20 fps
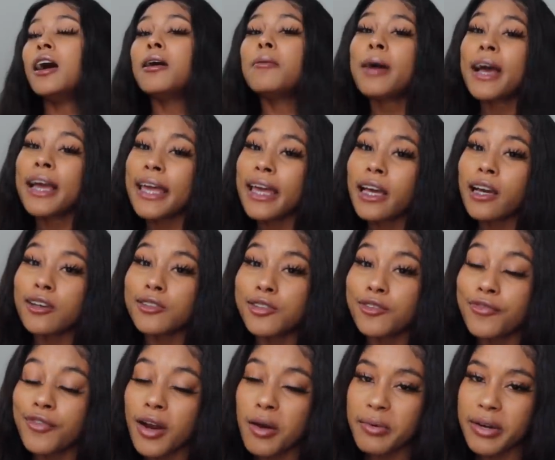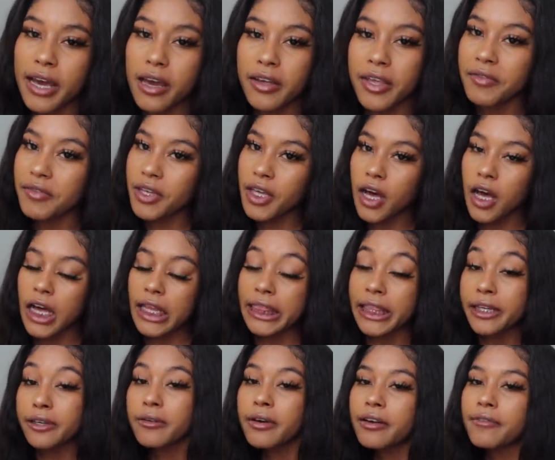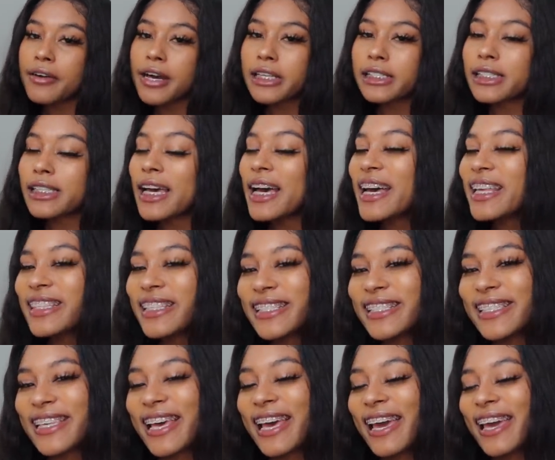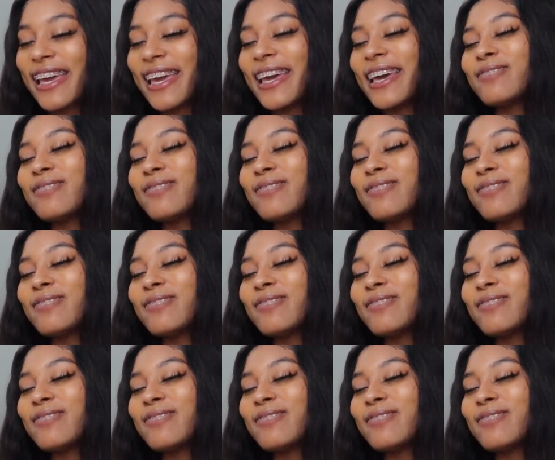I can't go too far without giving y'all a little advice of the day.